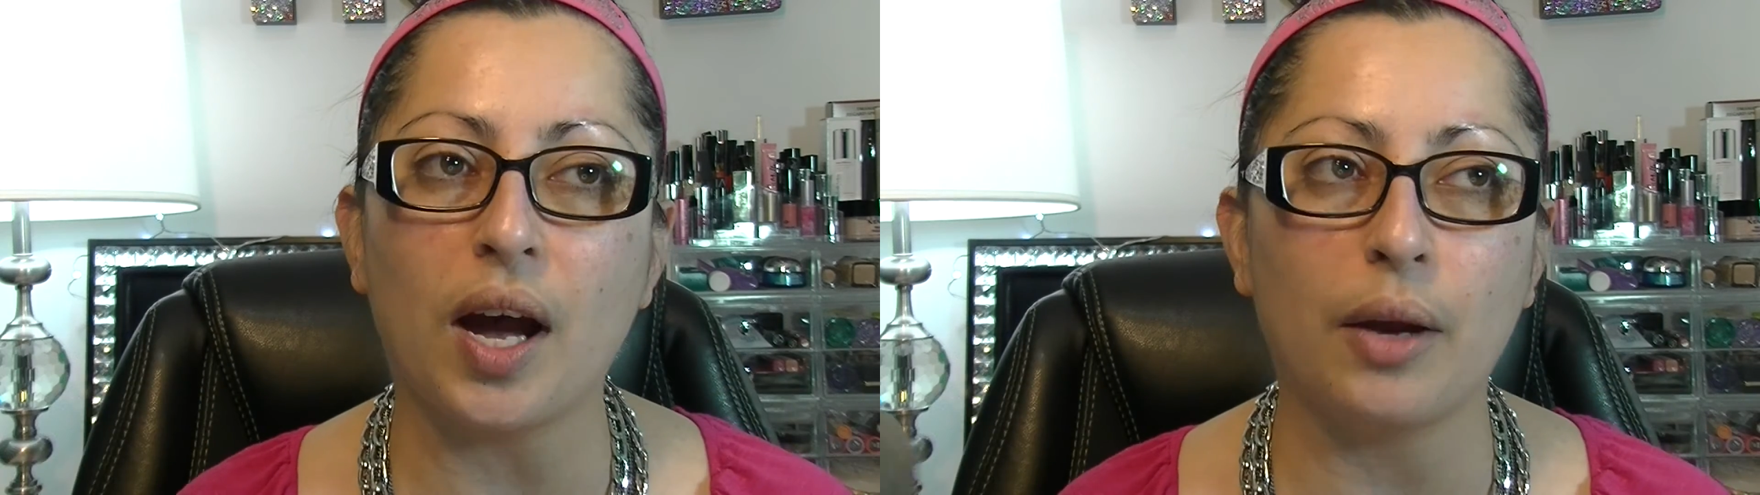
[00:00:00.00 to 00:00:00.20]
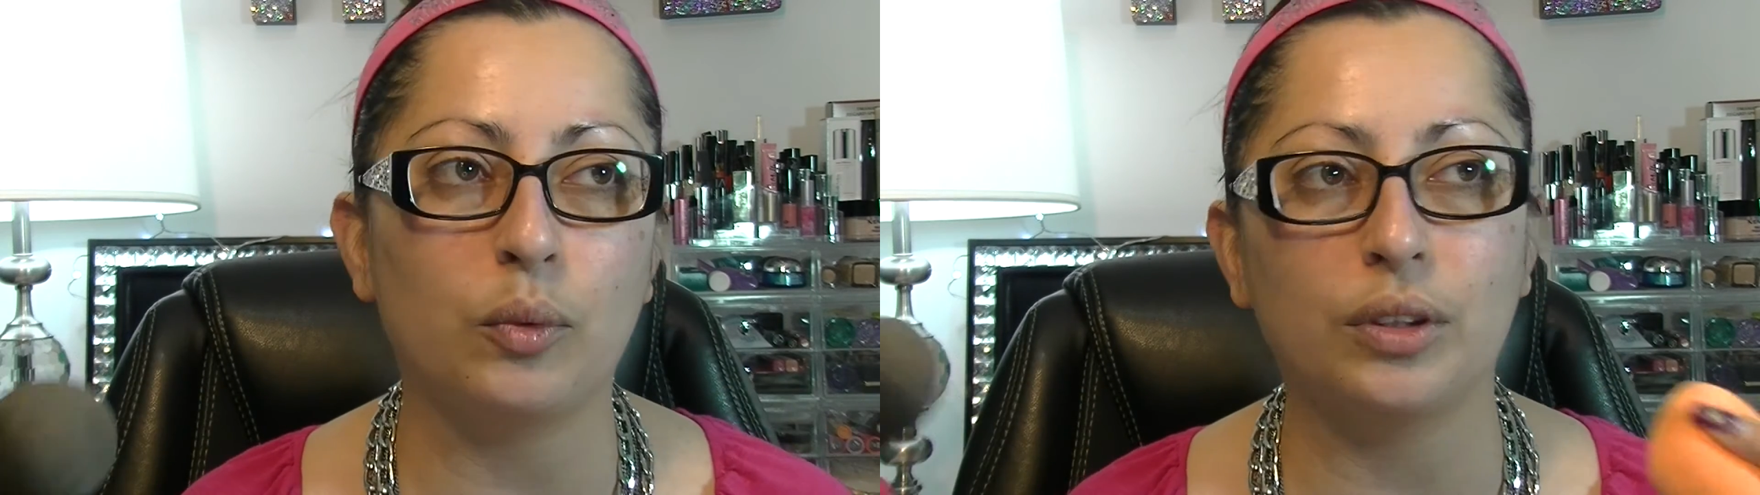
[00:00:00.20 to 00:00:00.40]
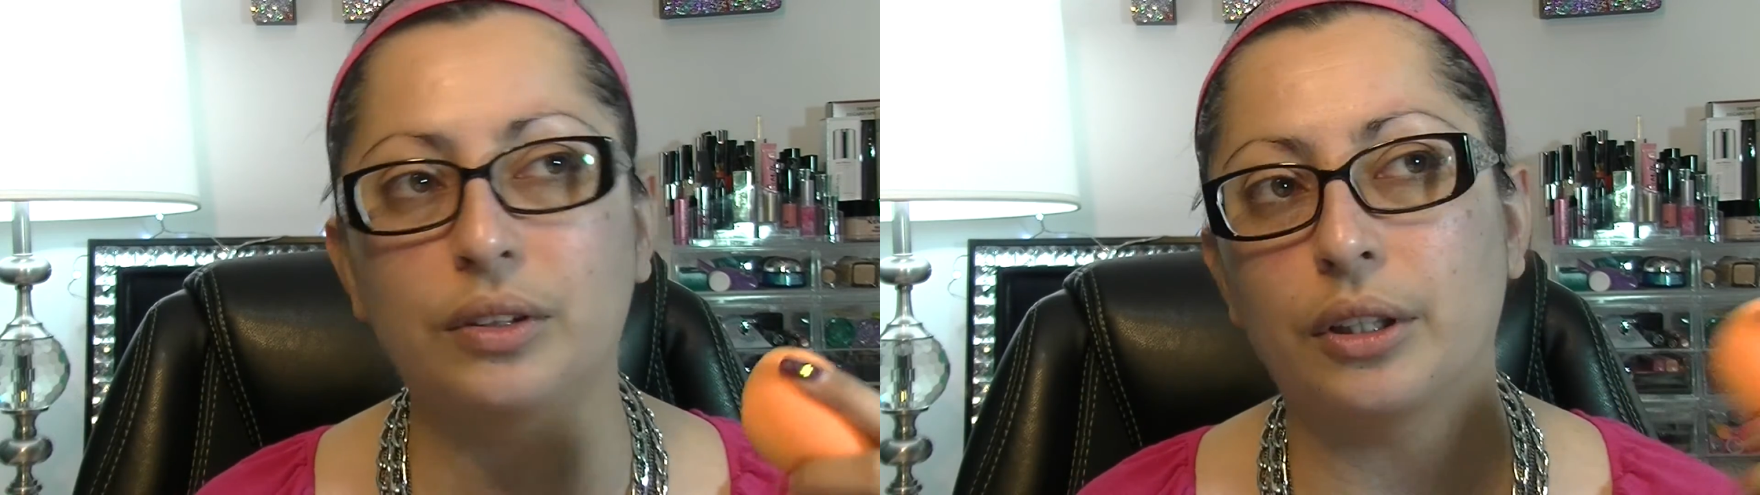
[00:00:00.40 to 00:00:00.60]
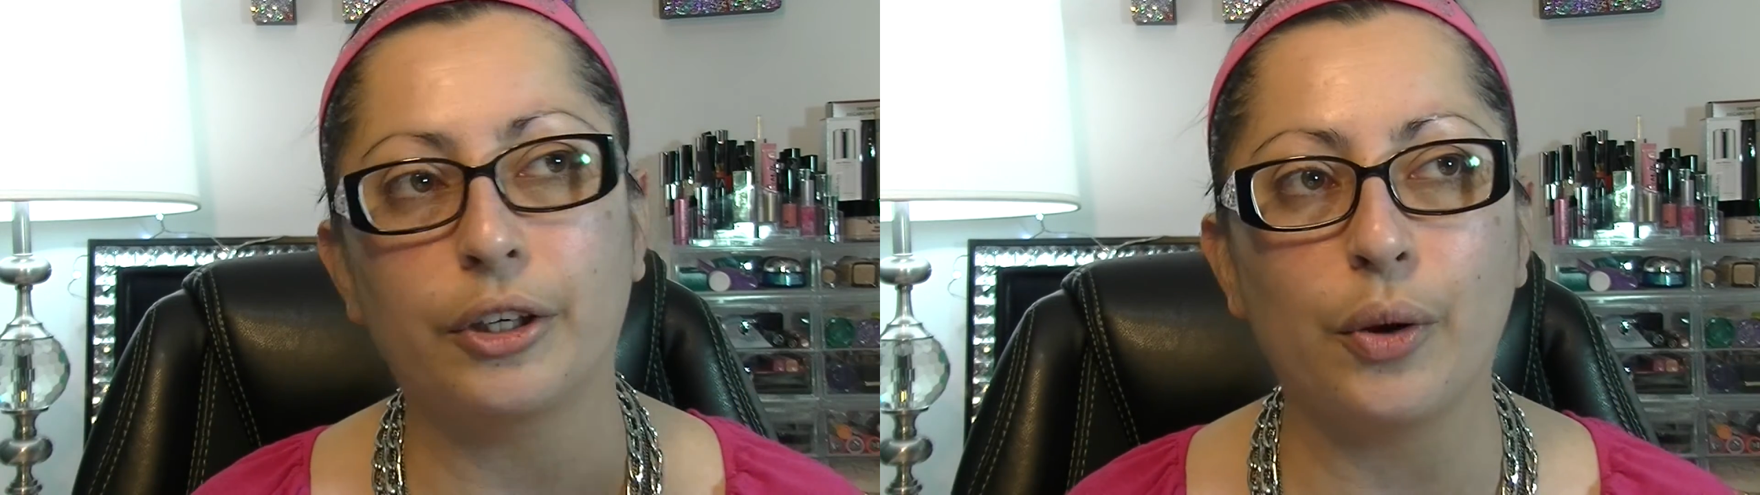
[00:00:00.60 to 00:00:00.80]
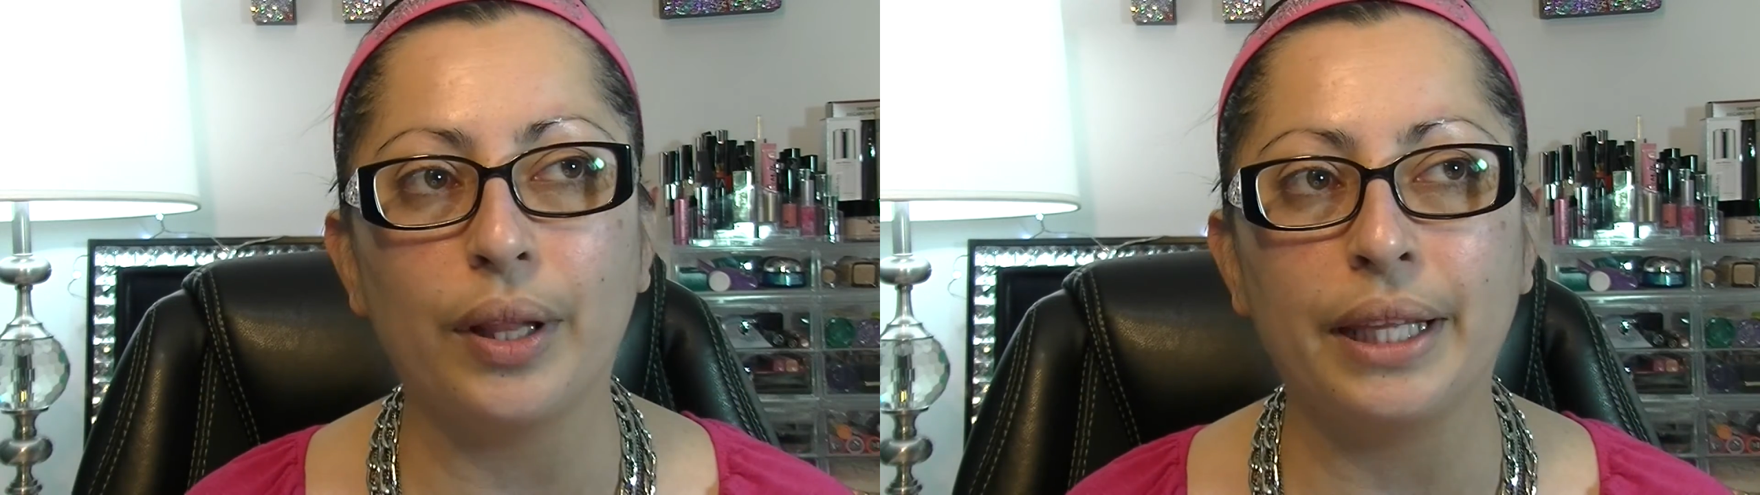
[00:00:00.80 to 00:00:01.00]
I will
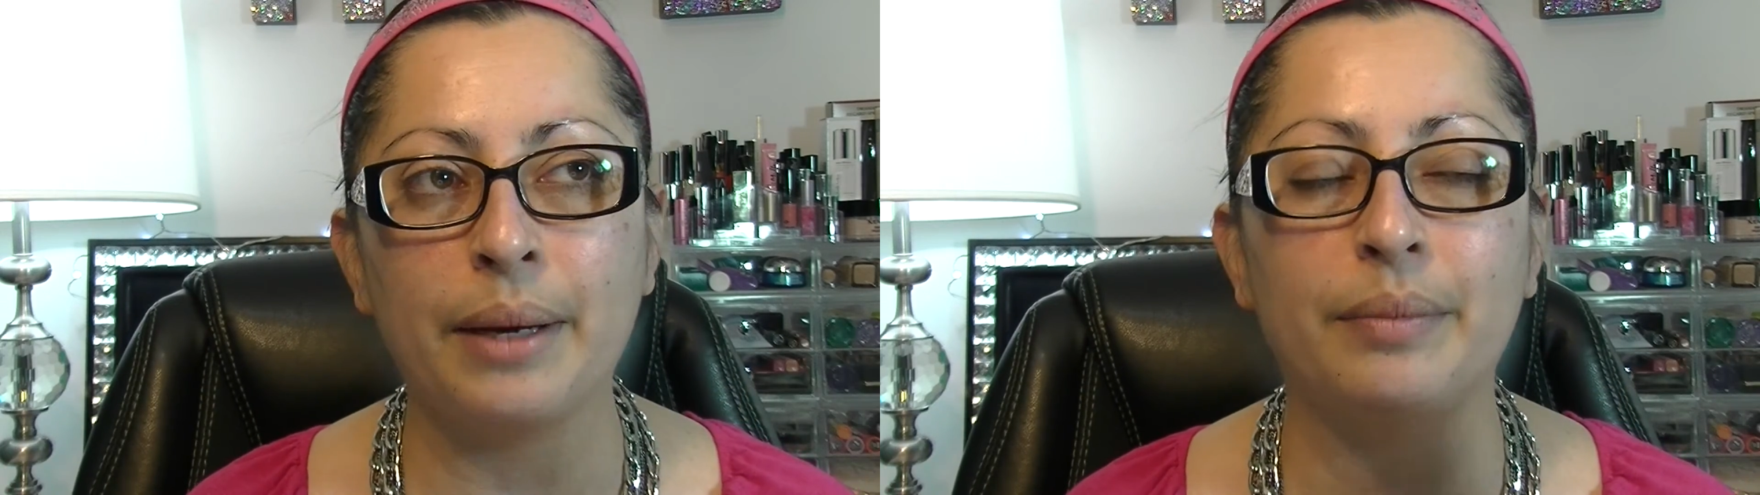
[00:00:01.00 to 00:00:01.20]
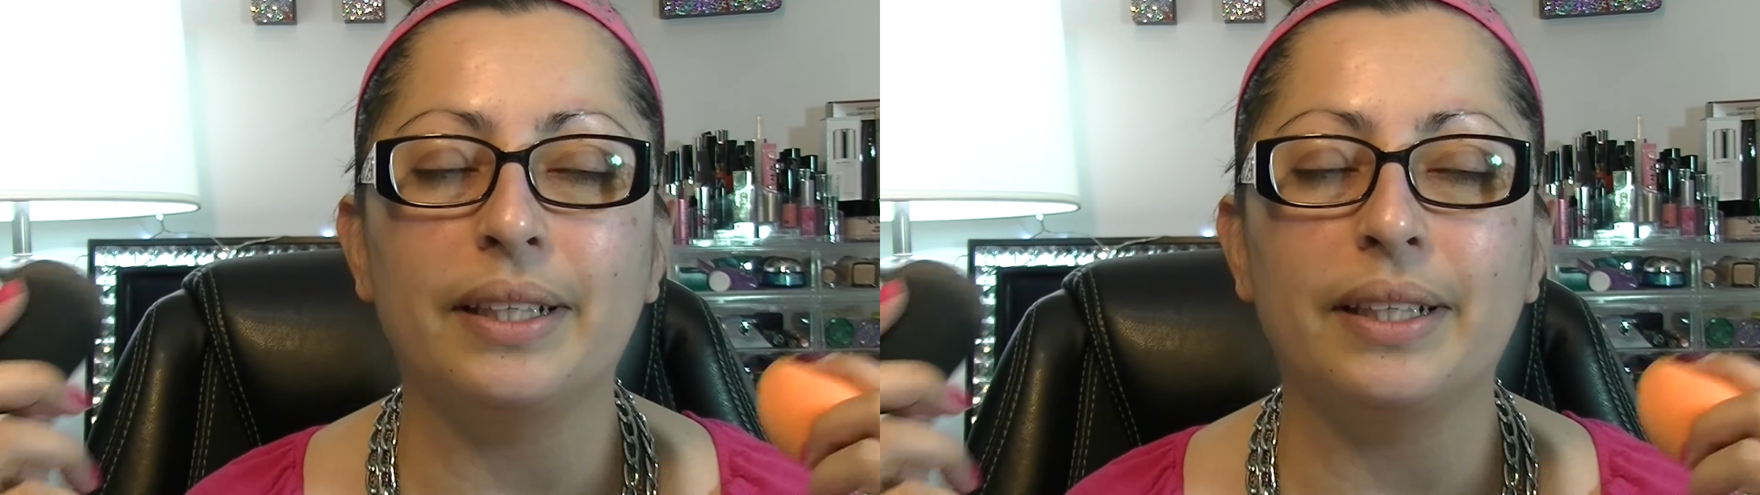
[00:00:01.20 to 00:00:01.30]
call them